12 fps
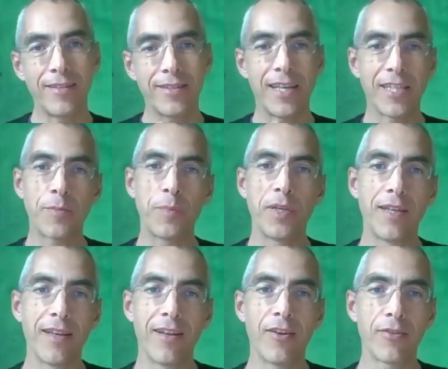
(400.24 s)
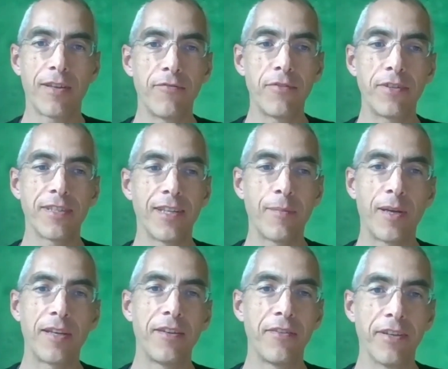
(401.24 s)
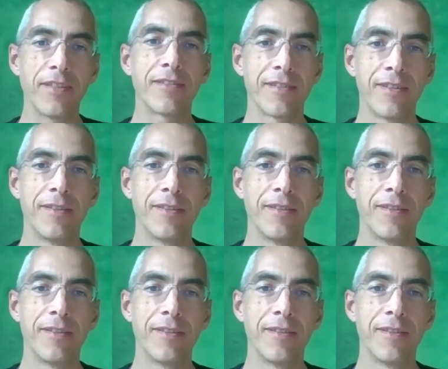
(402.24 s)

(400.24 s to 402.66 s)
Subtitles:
touched me a lot every time I hear it.